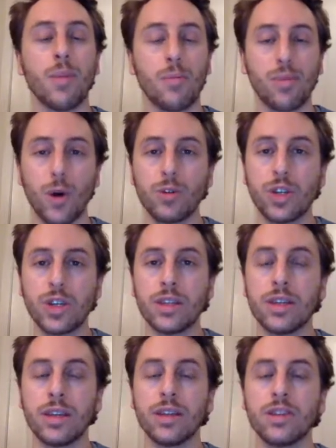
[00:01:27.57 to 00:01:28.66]
approaches
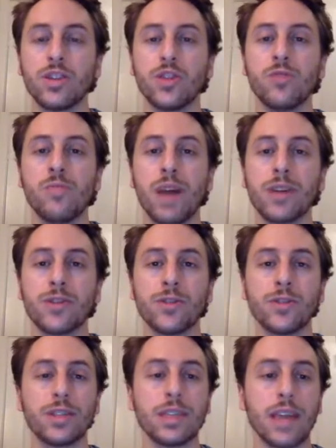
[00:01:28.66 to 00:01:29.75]
and these two
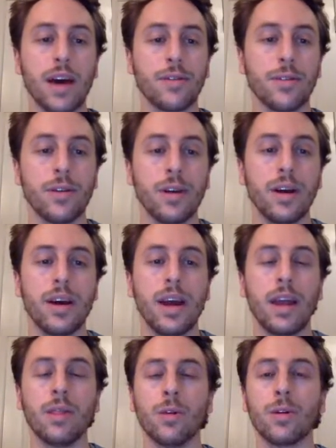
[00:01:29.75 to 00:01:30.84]
measures together
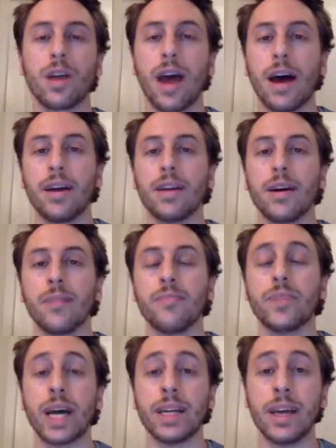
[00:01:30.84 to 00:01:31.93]
and look at
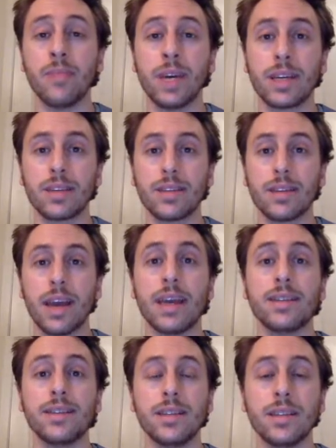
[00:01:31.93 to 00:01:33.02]
dynamics
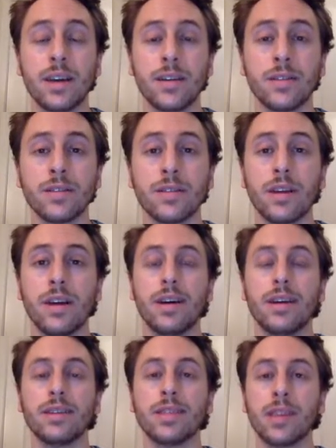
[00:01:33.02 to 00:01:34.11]
and details
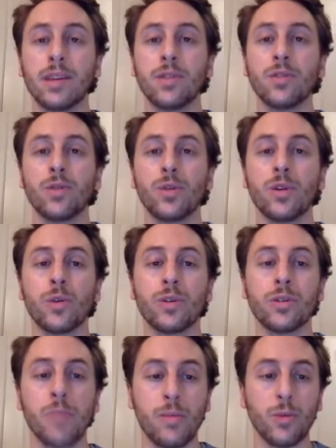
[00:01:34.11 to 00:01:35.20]
in single
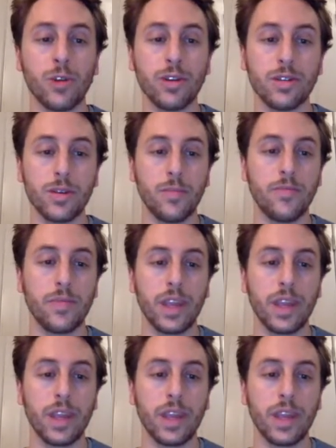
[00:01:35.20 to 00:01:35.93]
real-world memories.